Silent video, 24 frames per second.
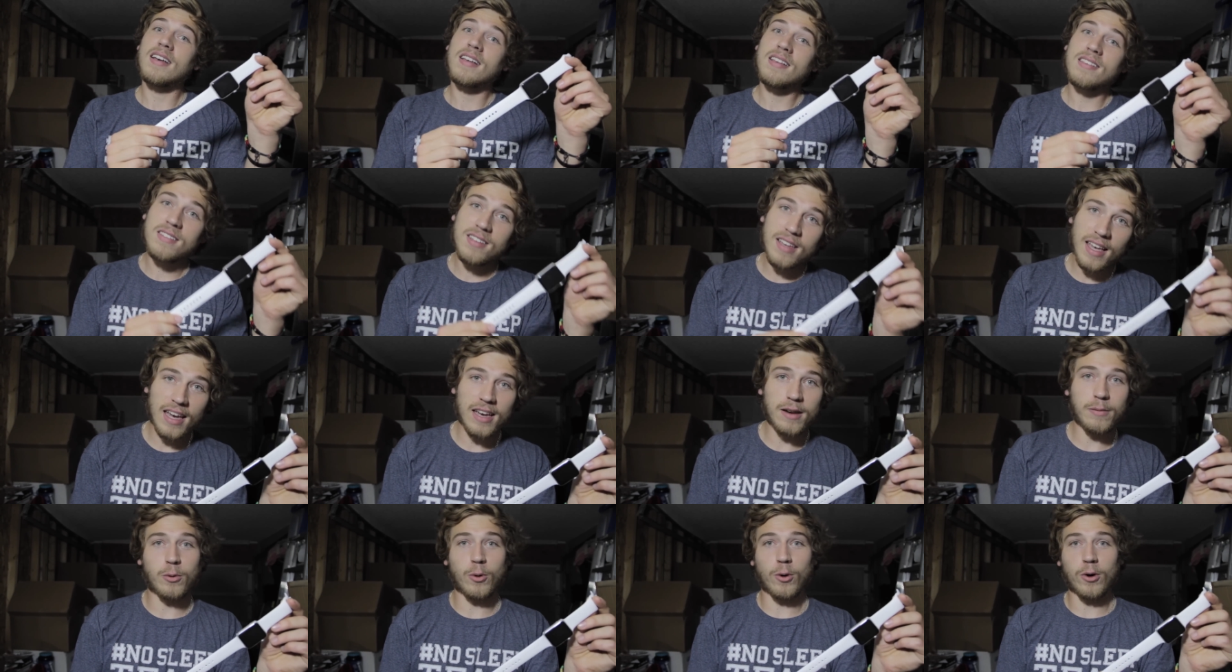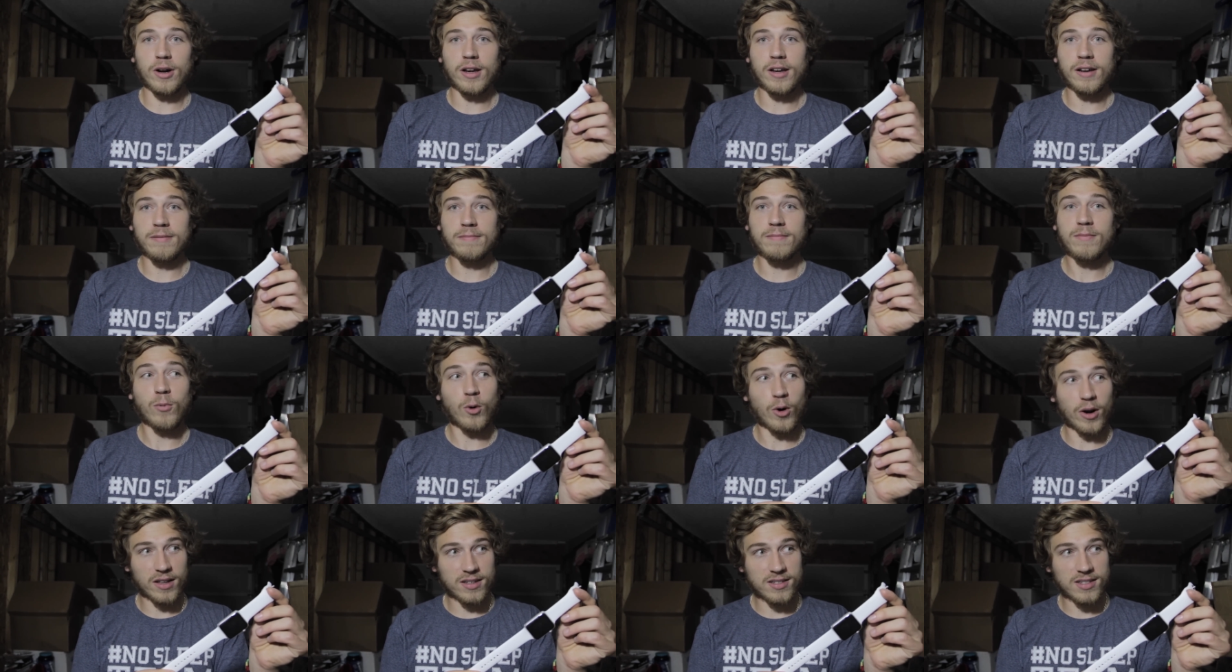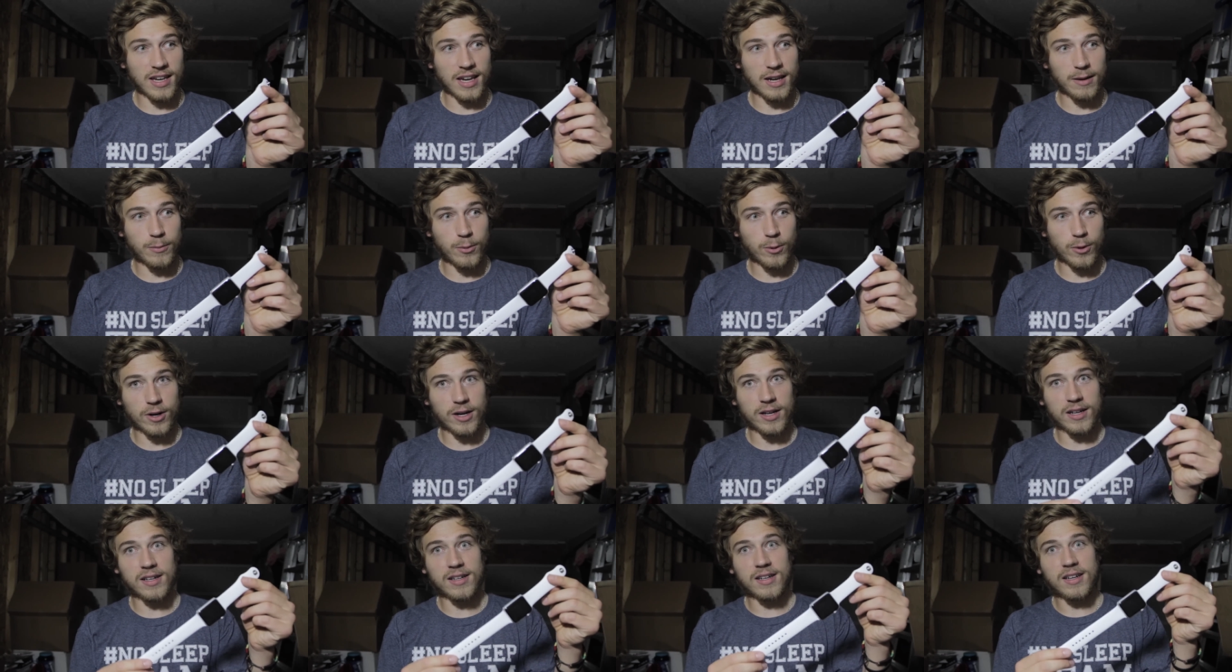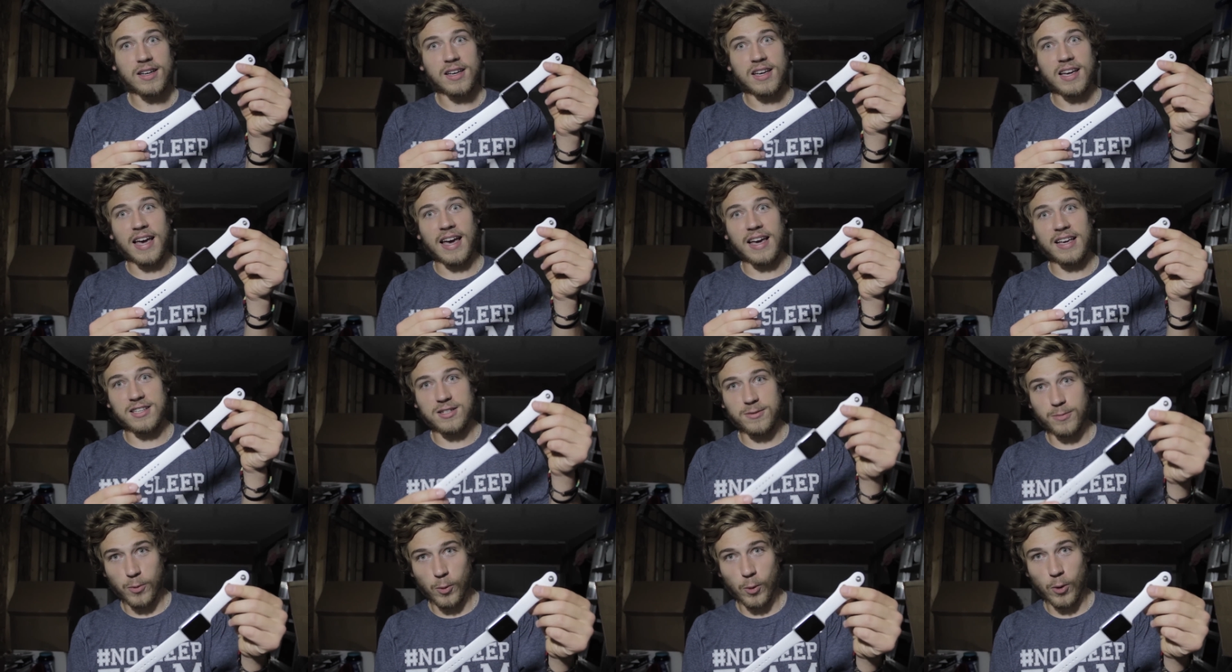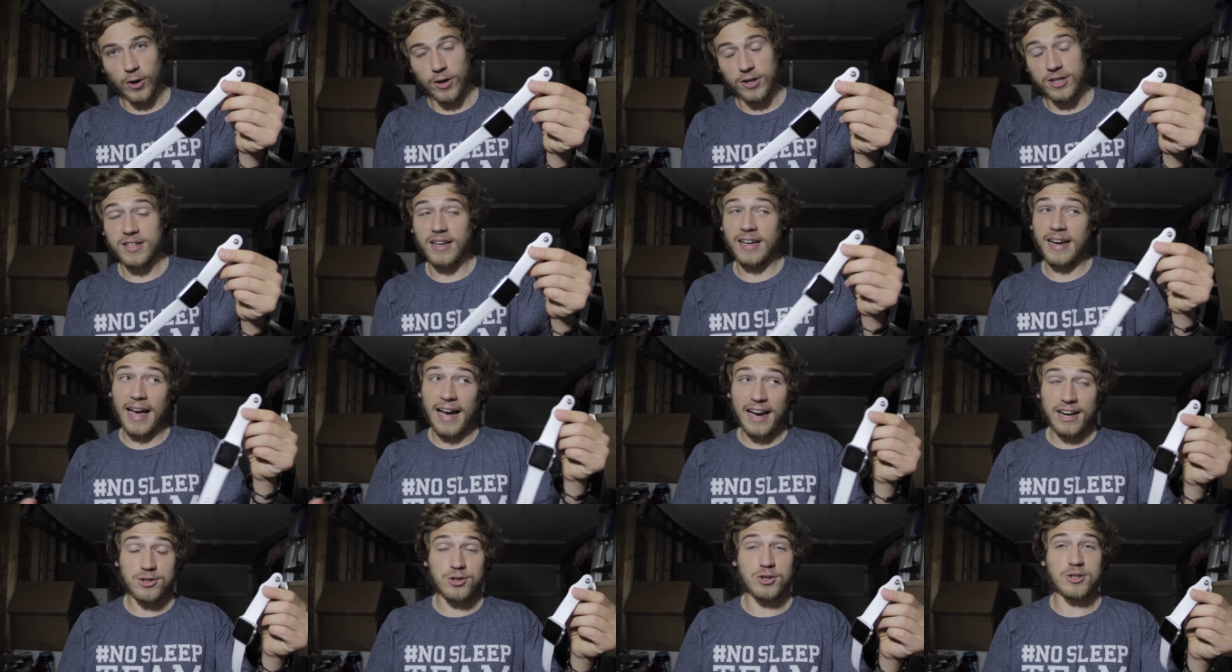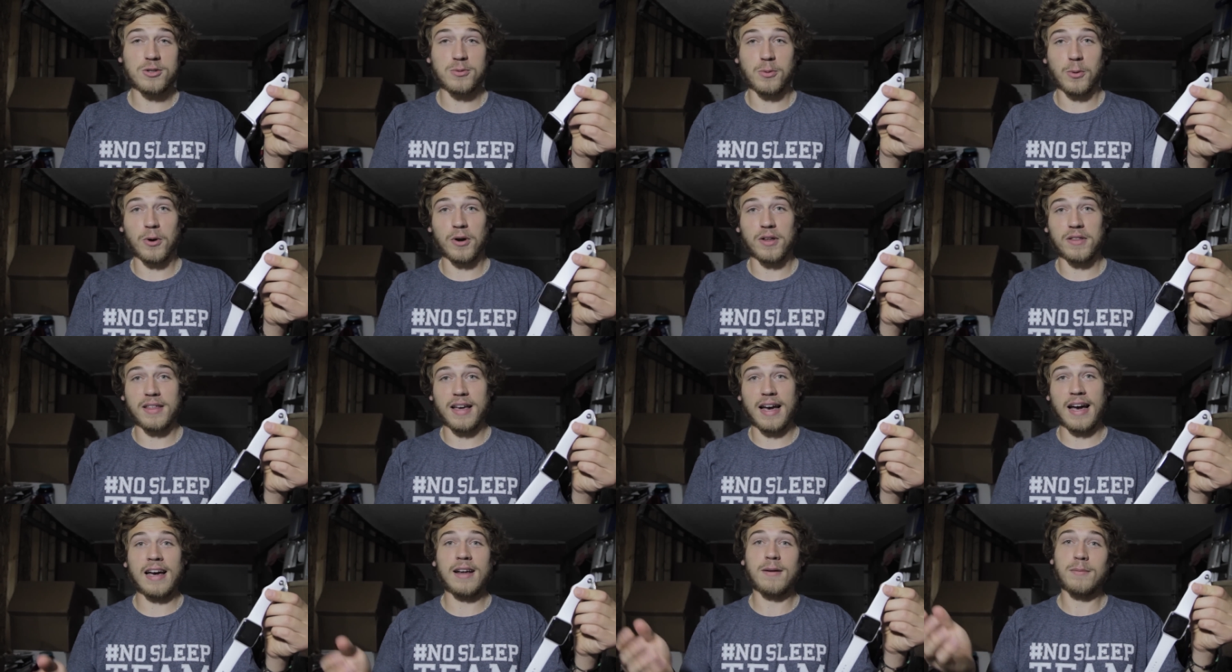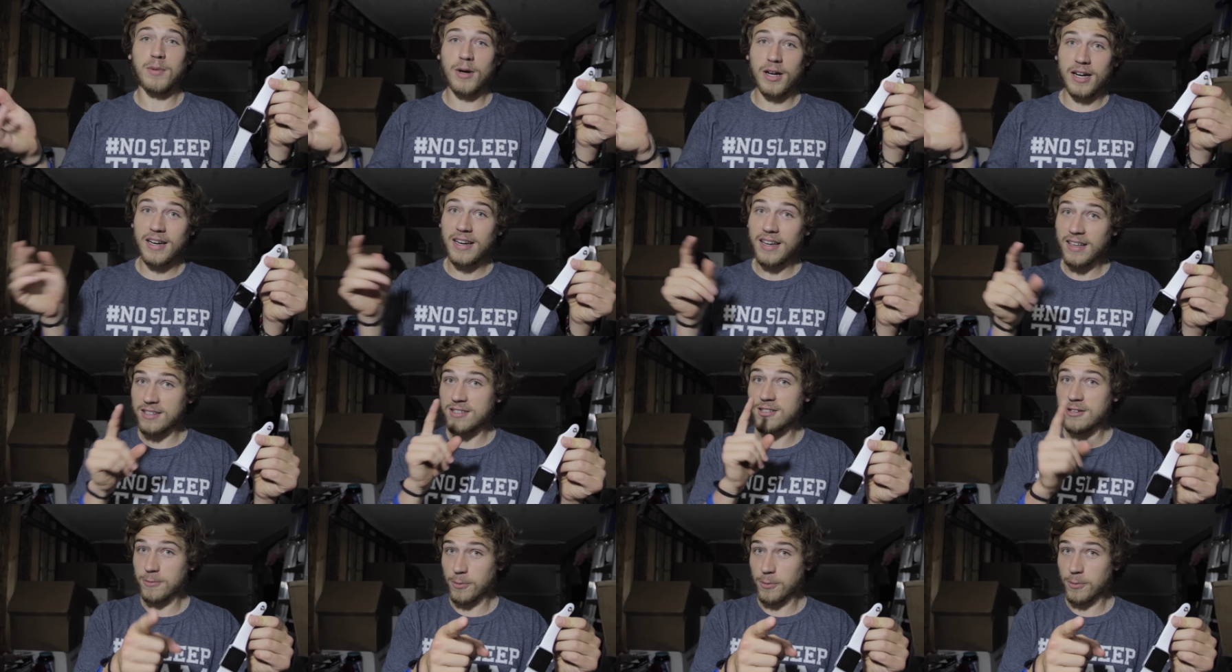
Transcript: Skateboarding. What is skateboarding? A sport, an action sport at that, but it is a